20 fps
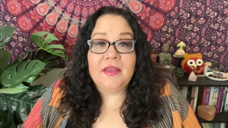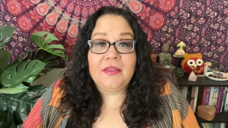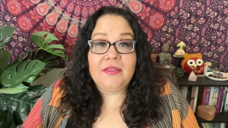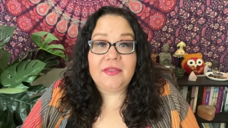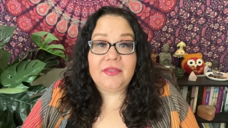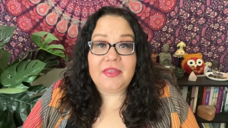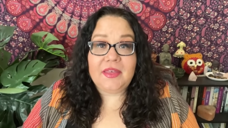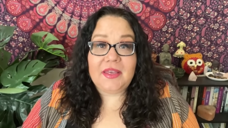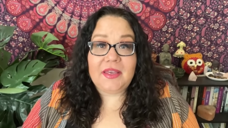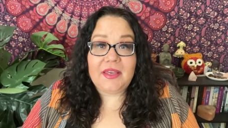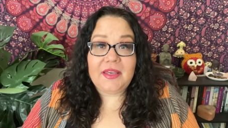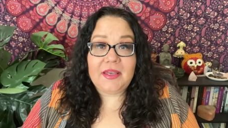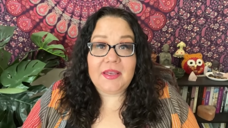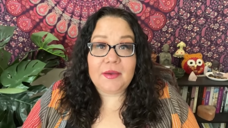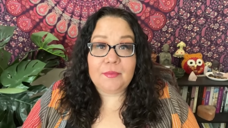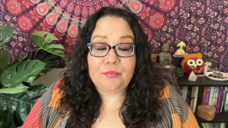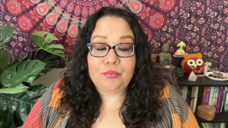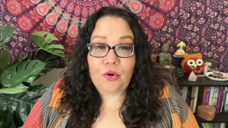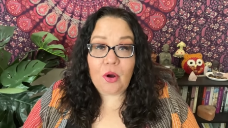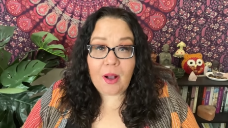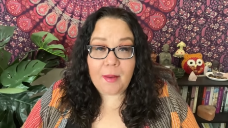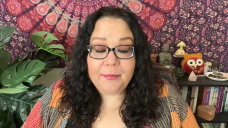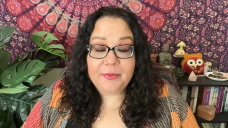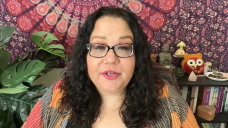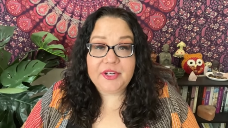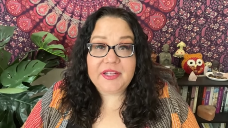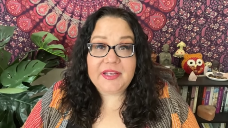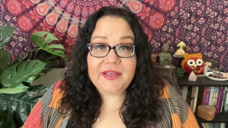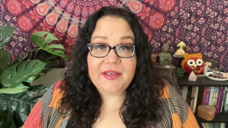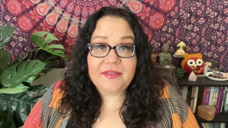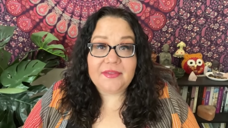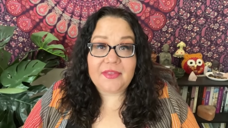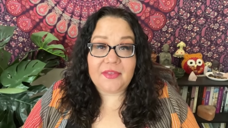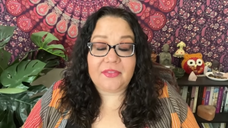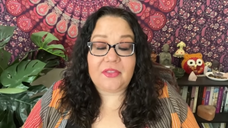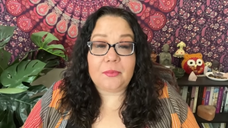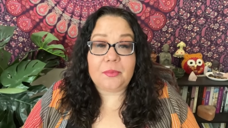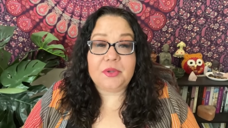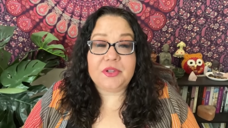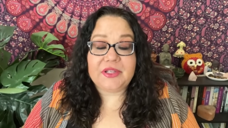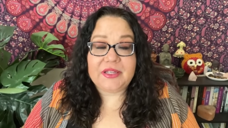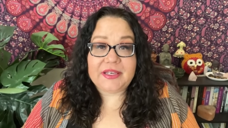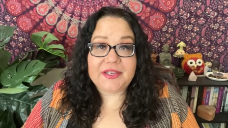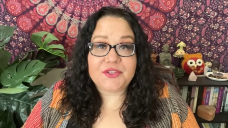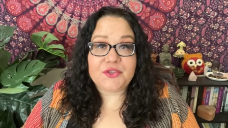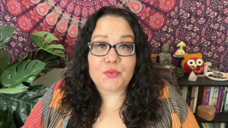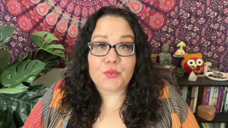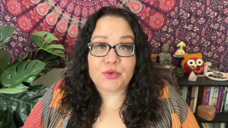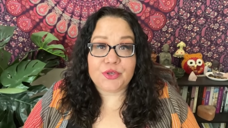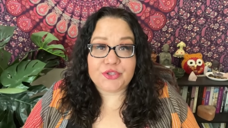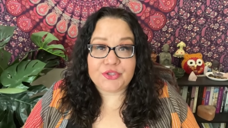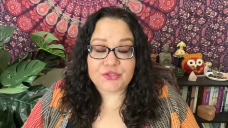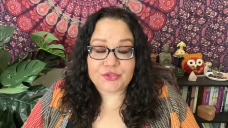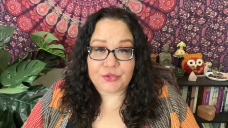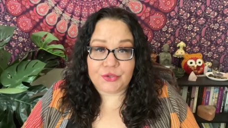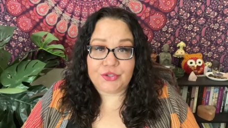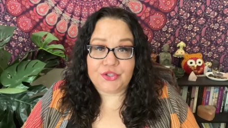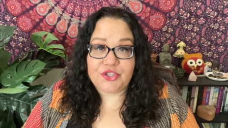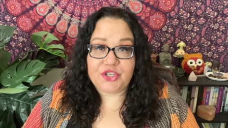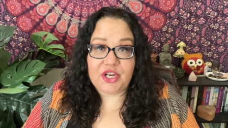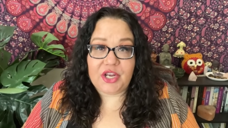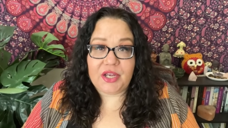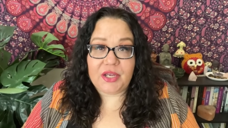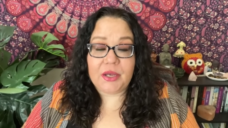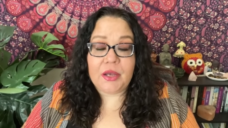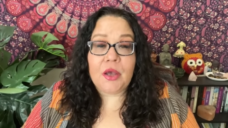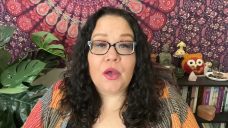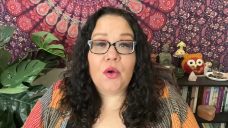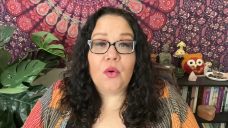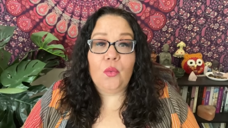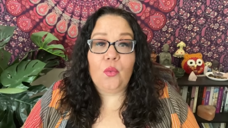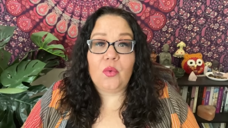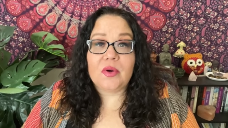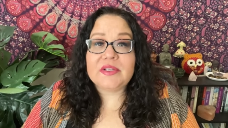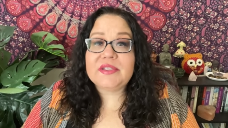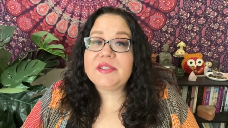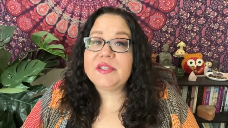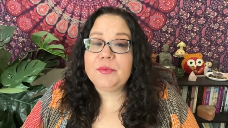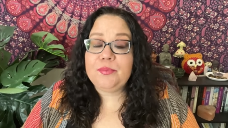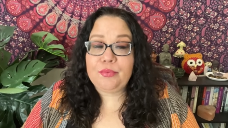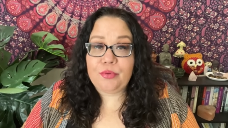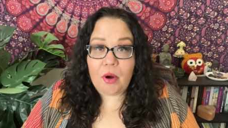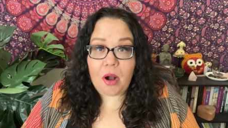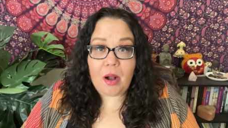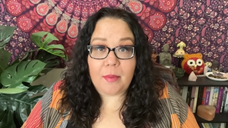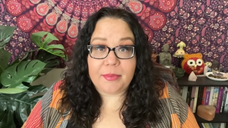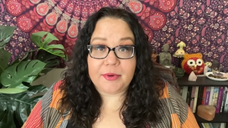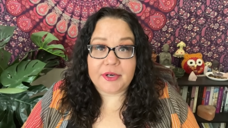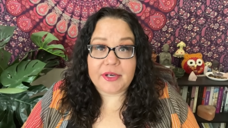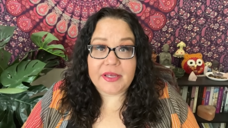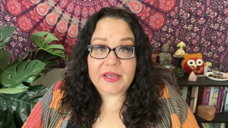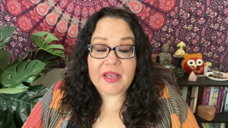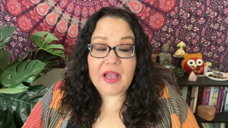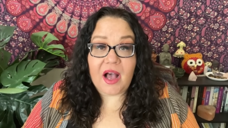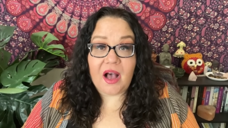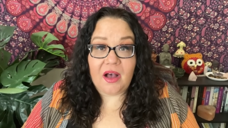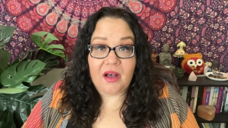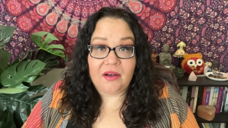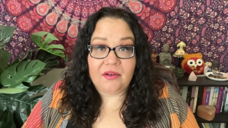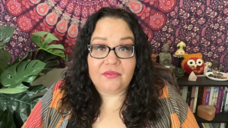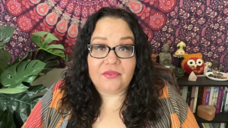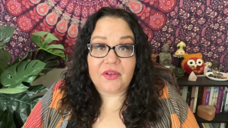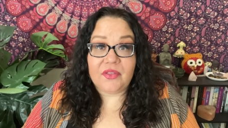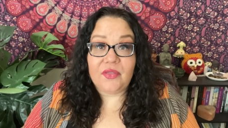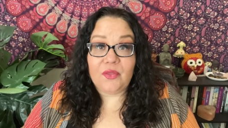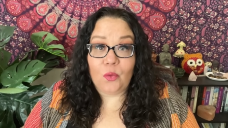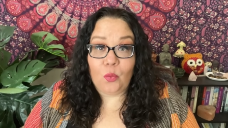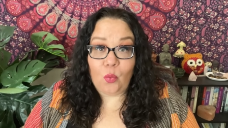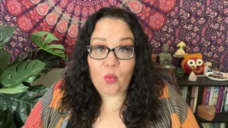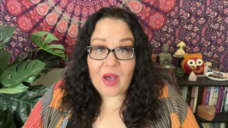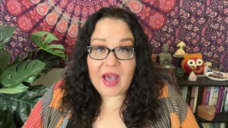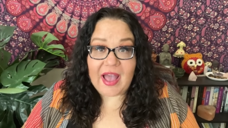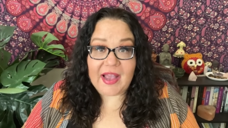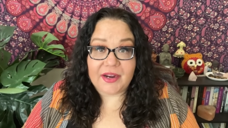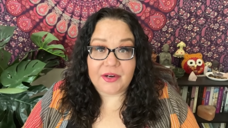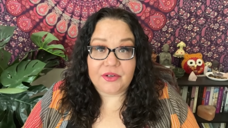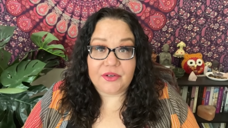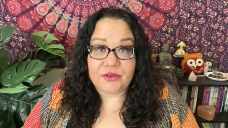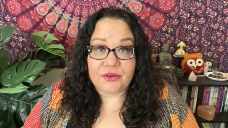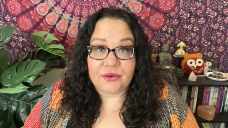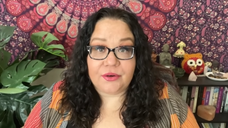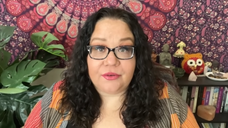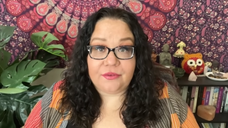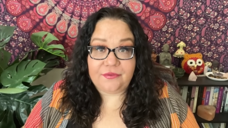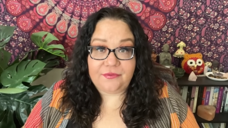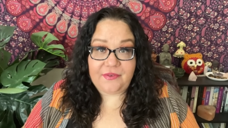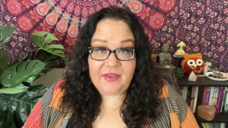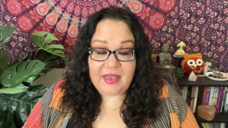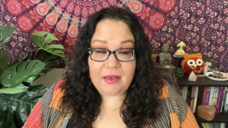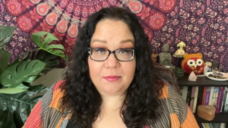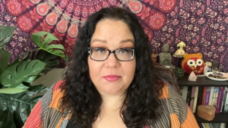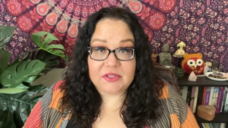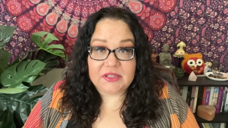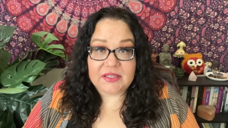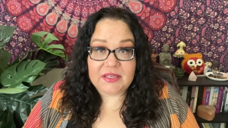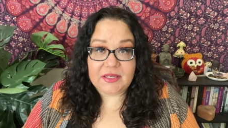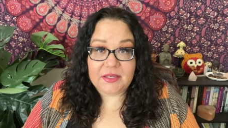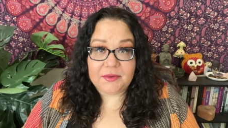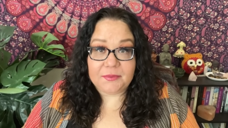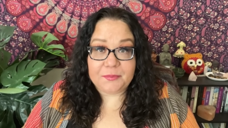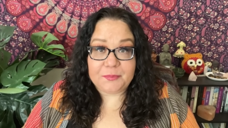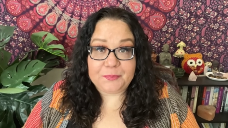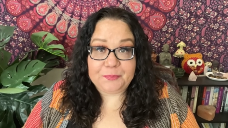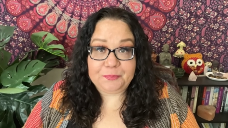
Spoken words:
The property that the police were searching was the property of the Wagner family.